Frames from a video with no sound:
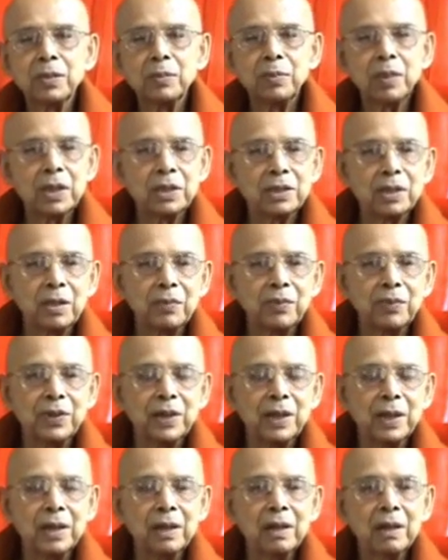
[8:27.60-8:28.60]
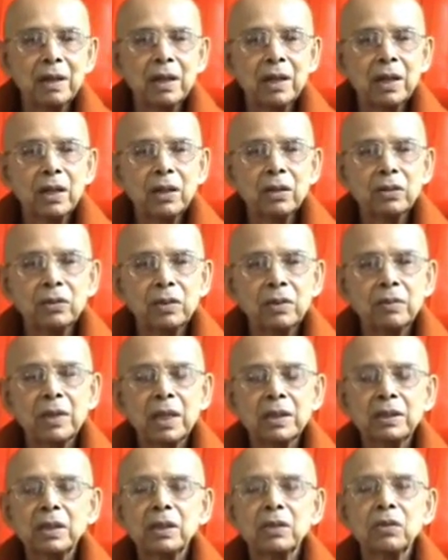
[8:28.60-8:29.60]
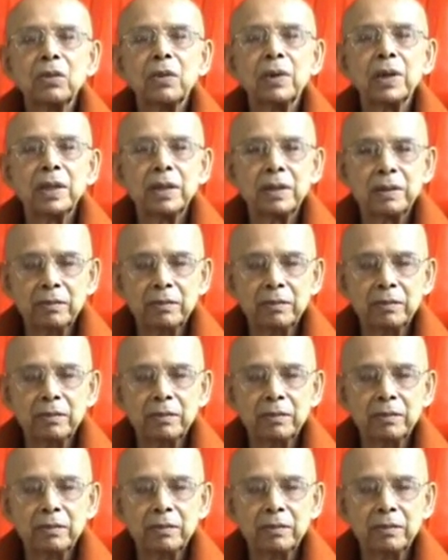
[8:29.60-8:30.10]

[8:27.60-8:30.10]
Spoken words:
pleasant feeling, you have nothing to worry.